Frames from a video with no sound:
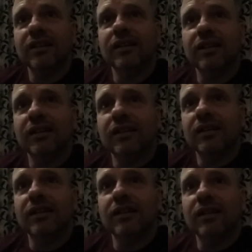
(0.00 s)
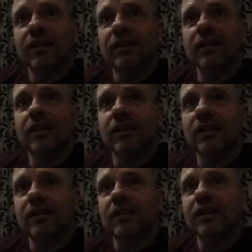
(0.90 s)
But you can see the whole sky.
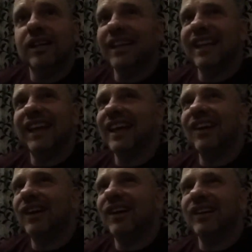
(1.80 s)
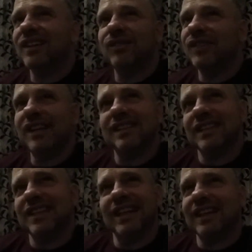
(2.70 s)
Yeah, I, I, don't
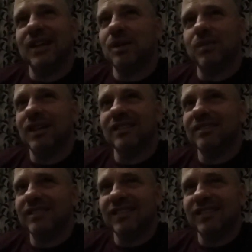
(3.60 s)
fancy that in an aeroplane.